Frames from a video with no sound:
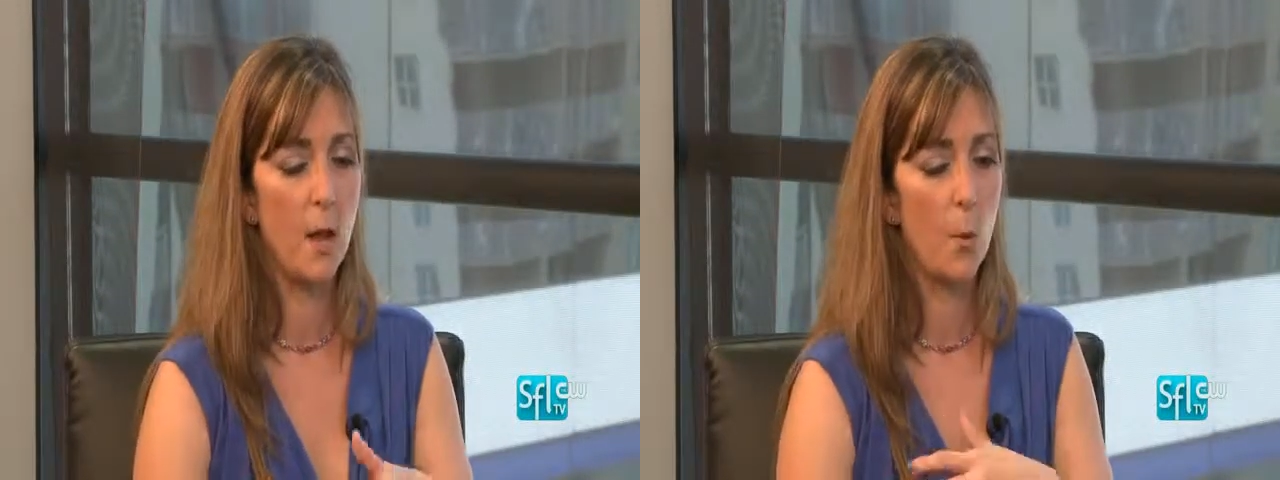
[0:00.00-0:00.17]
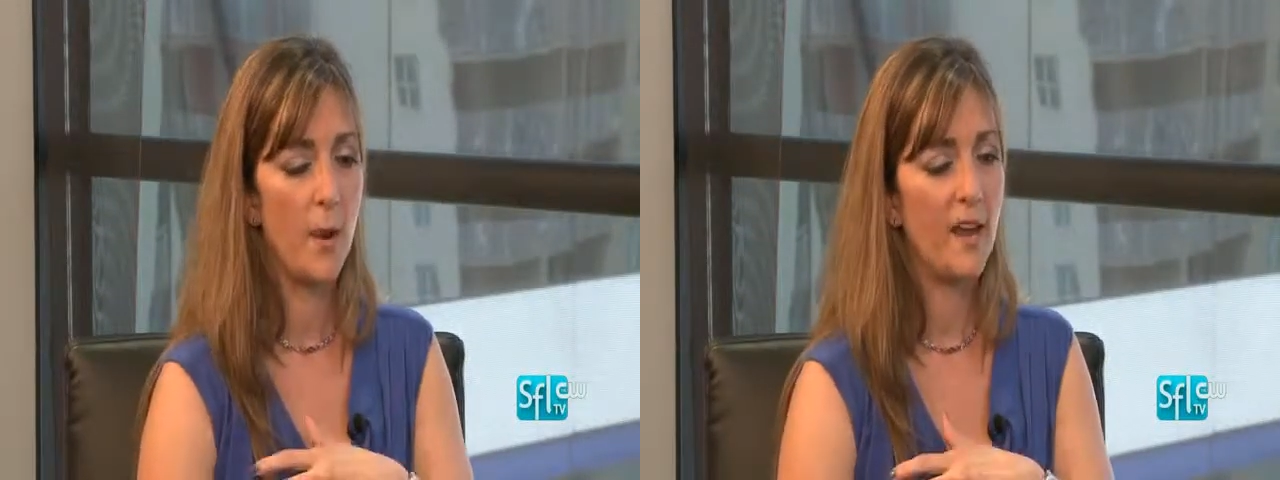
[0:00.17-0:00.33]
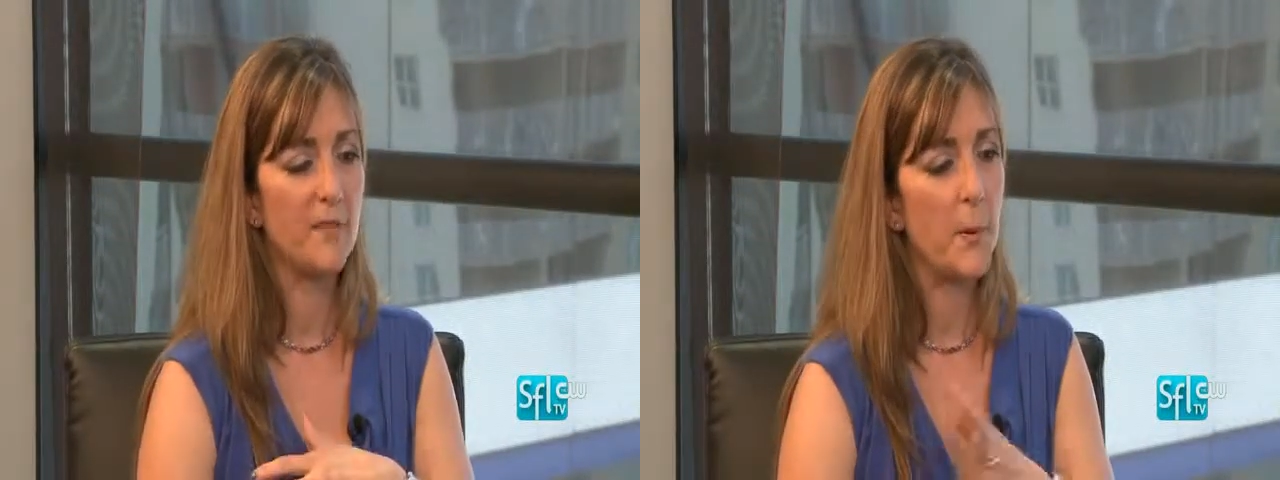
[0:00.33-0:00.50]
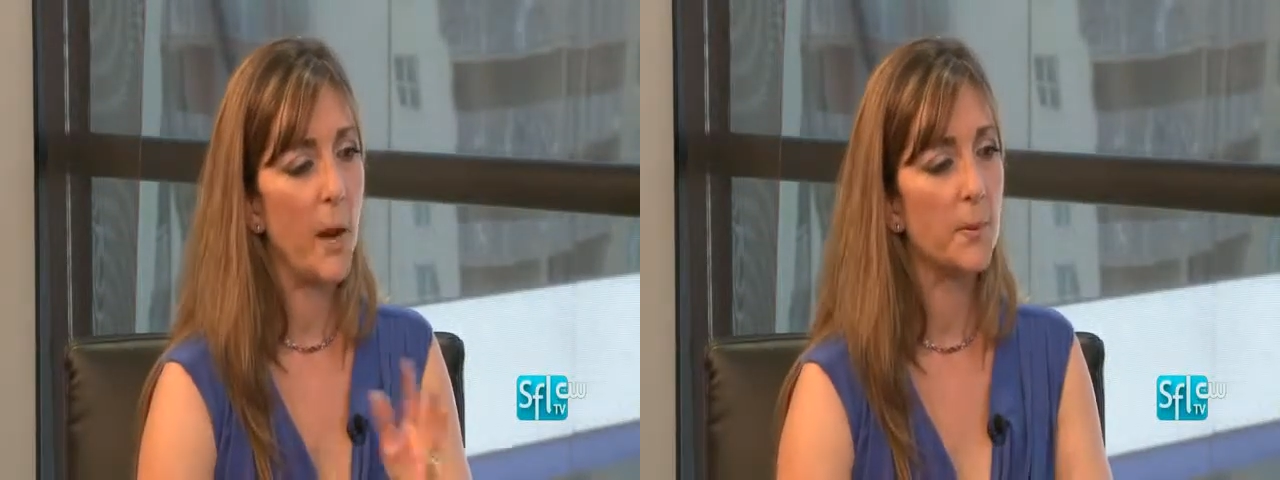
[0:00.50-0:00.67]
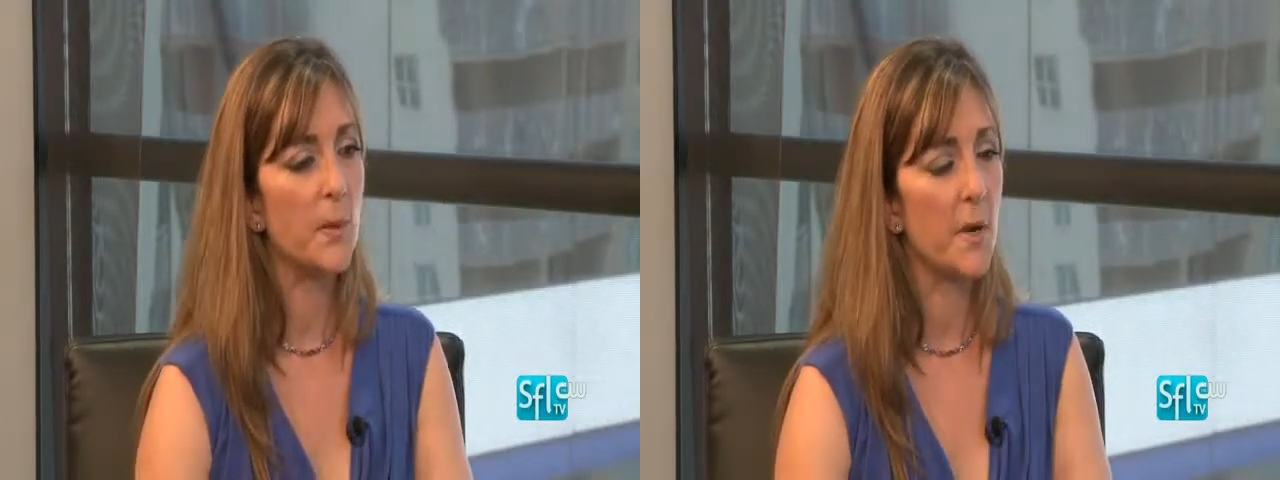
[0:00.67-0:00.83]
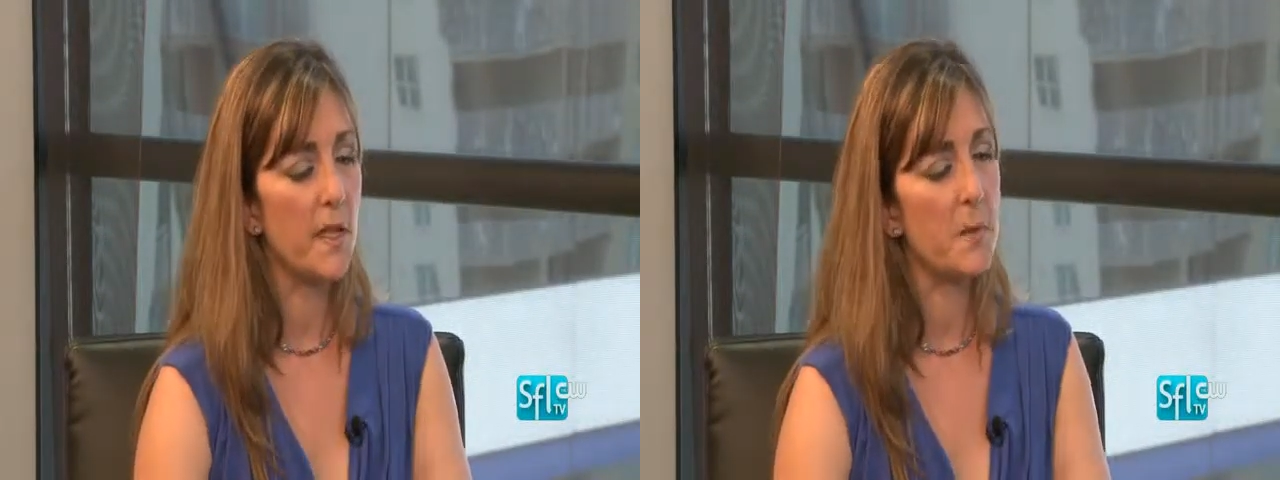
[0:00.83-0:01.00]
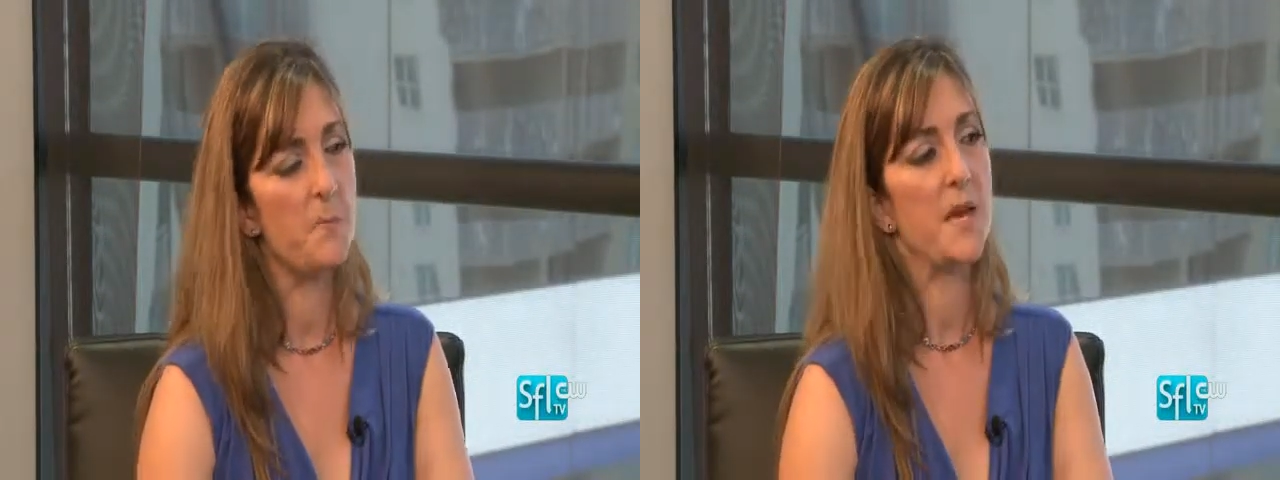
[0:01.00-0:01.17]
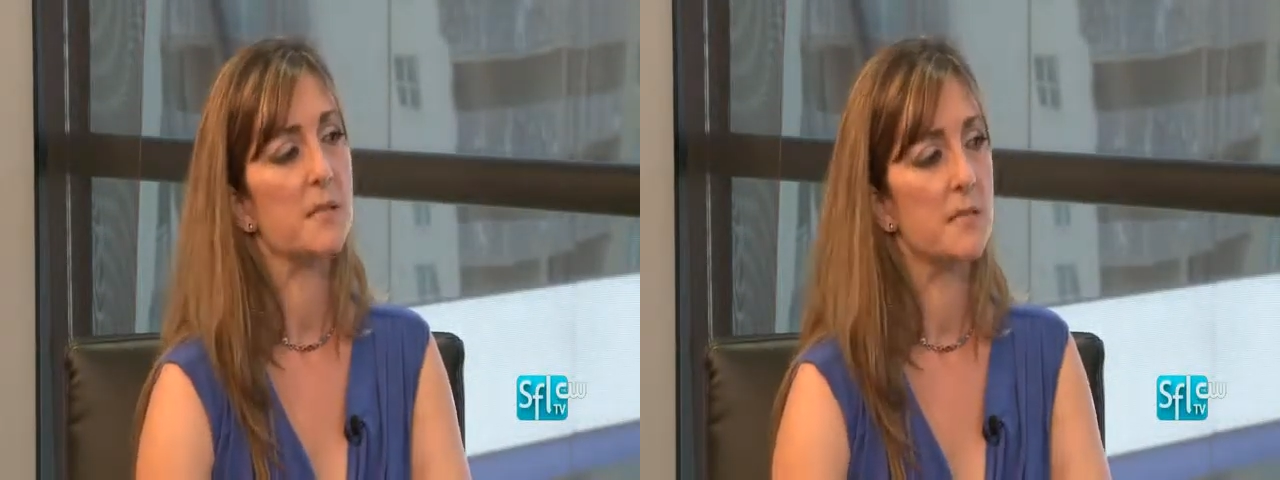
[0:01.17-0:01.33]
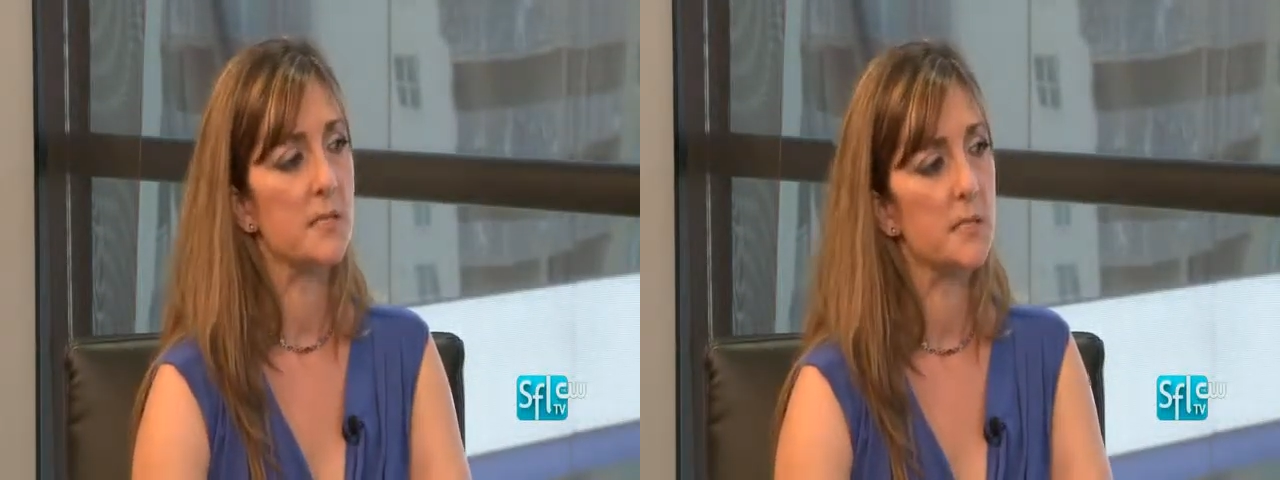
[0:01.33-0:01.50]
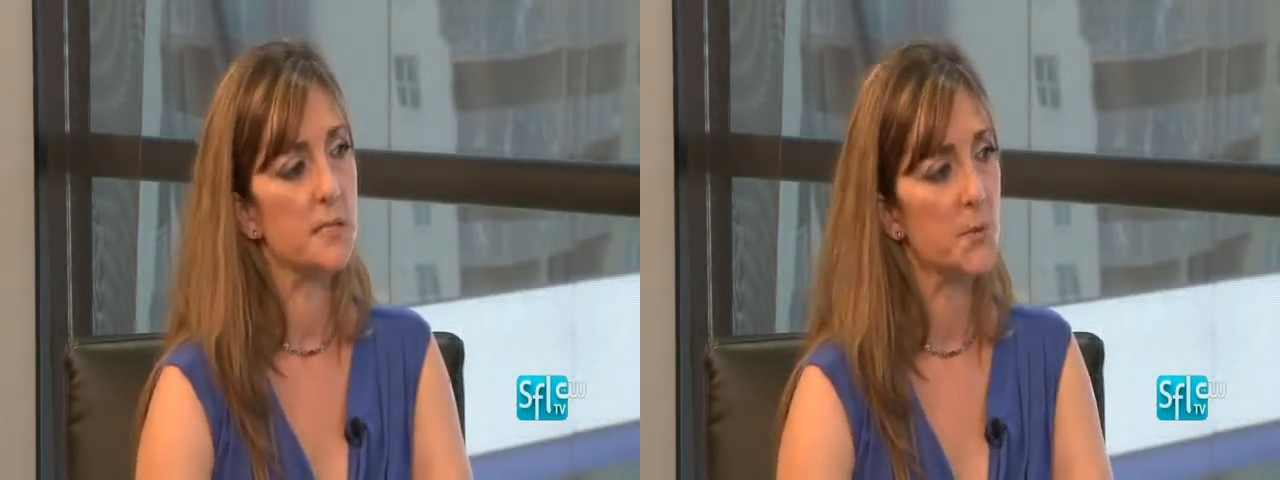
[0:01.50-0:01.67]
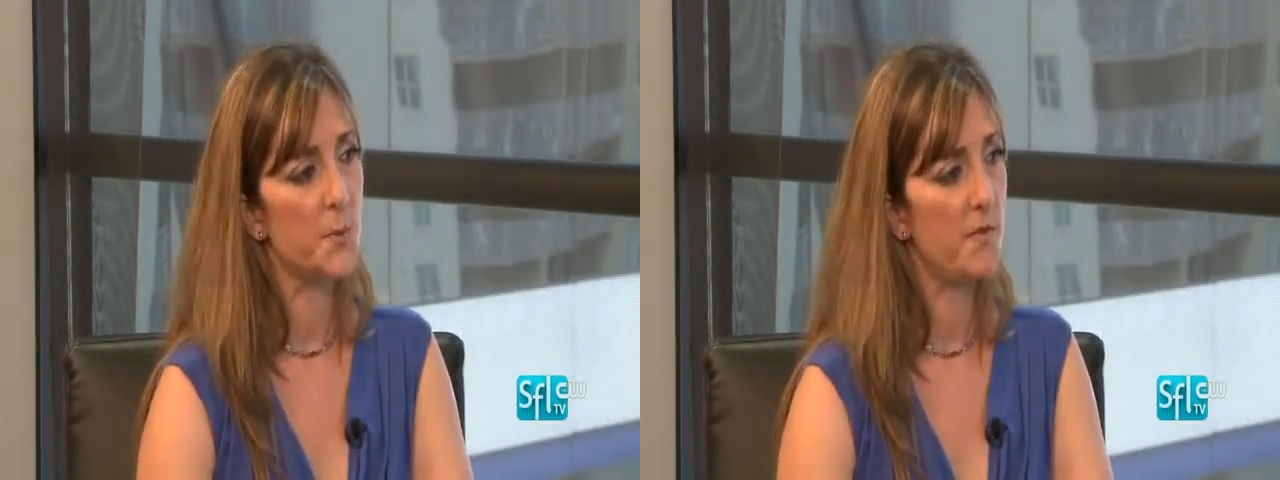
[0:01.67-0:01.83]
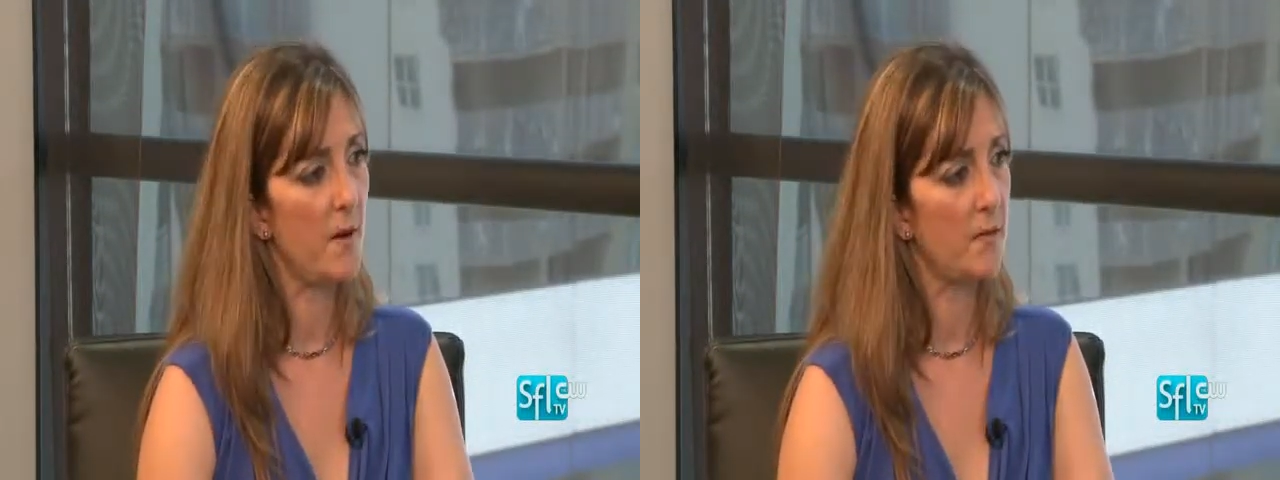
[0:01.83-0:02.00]
We have probably one of the best
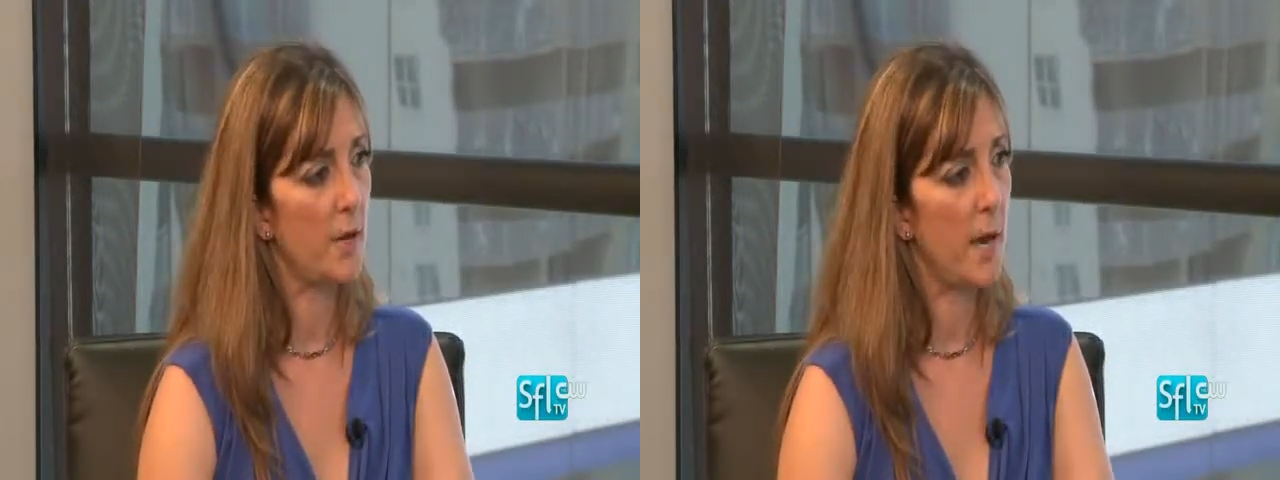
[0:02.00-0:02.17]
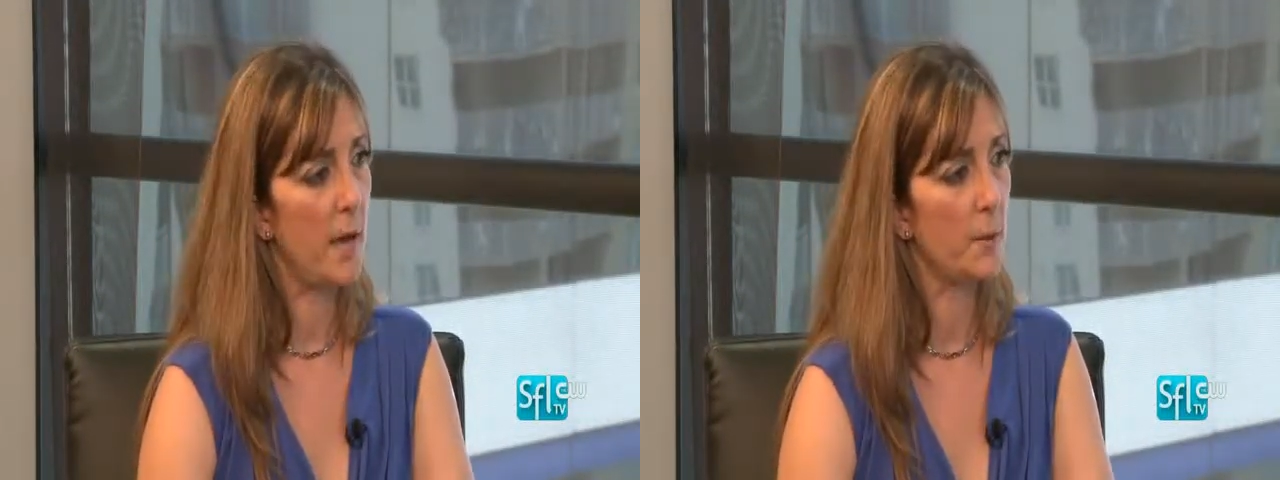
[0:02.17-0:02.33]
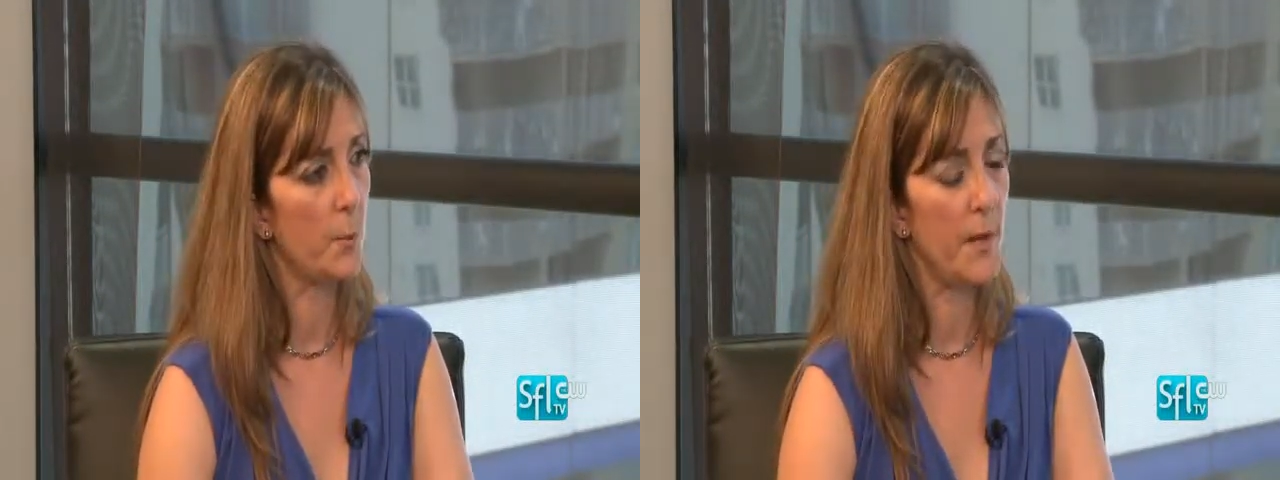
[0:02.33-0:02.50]
seasons we've ever had.